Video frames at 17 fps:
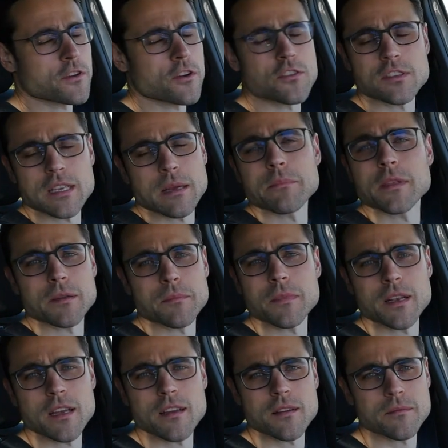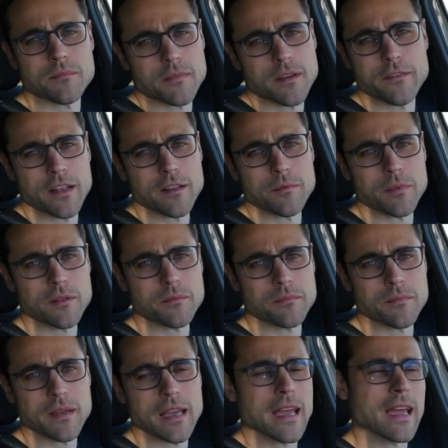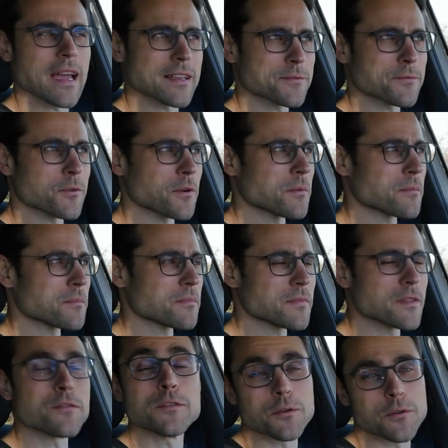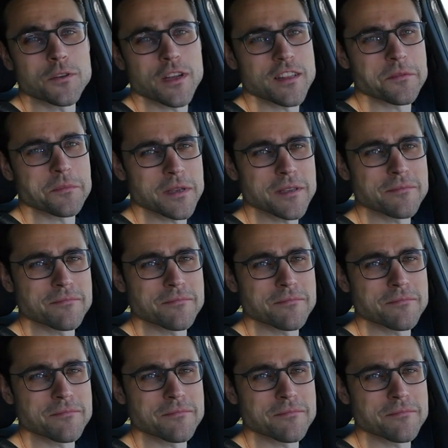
course something better available as for the fuel economy.